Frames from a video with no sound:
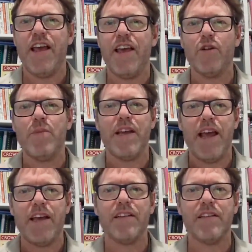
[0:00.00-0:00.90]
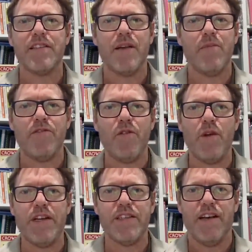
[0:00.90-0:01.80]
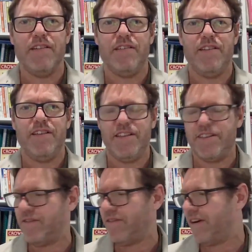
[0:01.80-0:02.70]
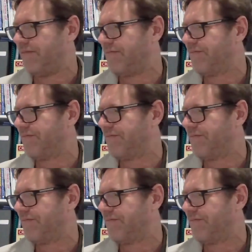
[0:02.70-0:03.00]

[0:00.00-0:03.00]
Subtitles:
"It'll be an endless summer for Winter," in this story.